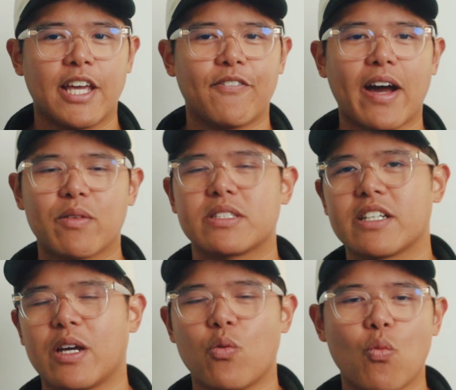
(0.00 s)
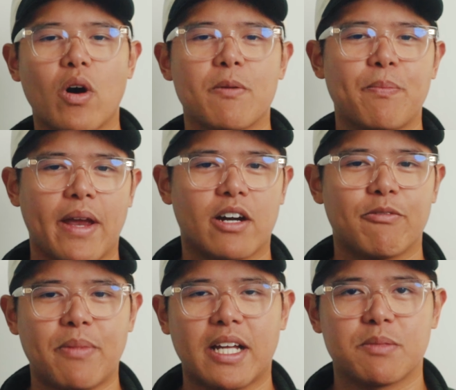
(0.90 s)
If I were to get one pair
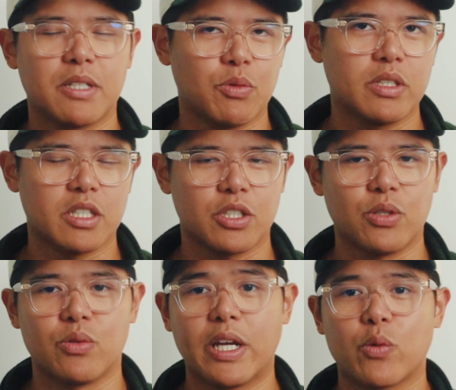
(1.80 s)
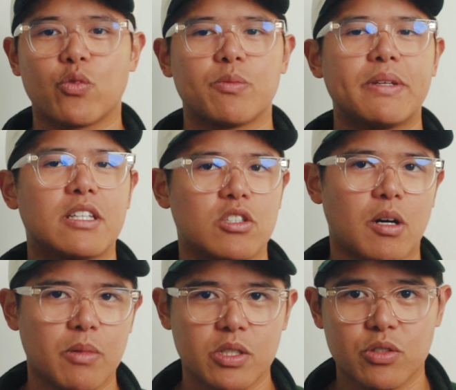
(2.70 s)
of pants between the two, it would would be the
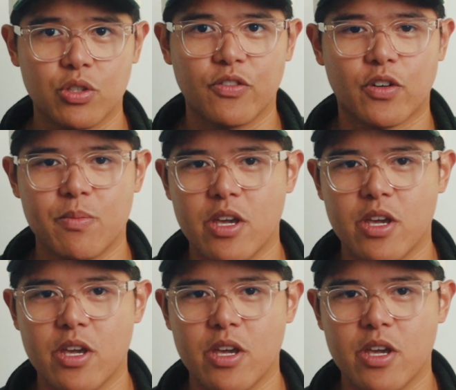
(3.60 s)
W2 for